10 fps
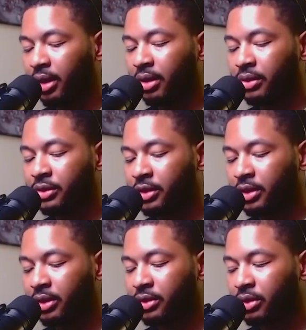To
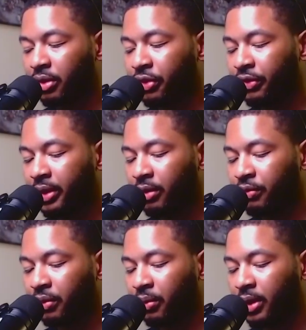this 3 over
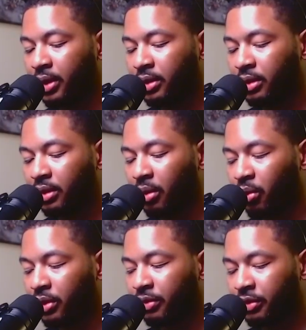1 or 1
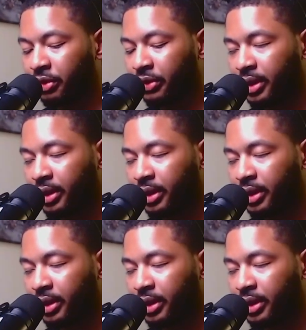over 3.